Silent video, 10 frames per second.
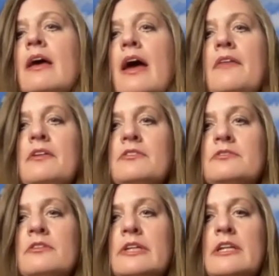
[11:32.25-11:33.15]
And there's
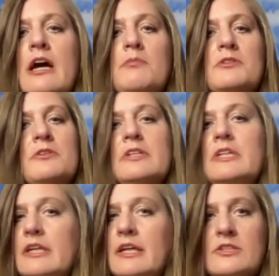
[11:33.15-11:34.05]
certainly an
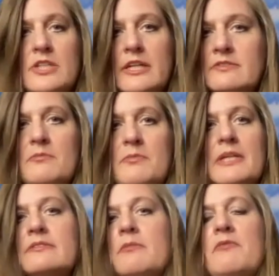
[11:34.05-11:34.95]
opportunity to get a chance to
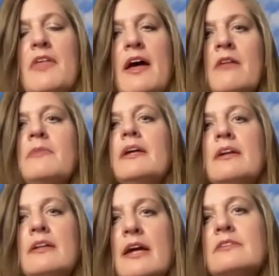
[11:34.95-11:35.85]
meet some of them and
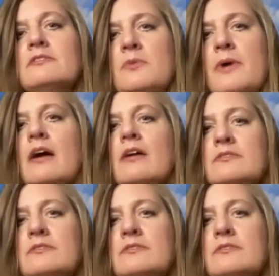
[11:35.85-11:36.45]
connect as well.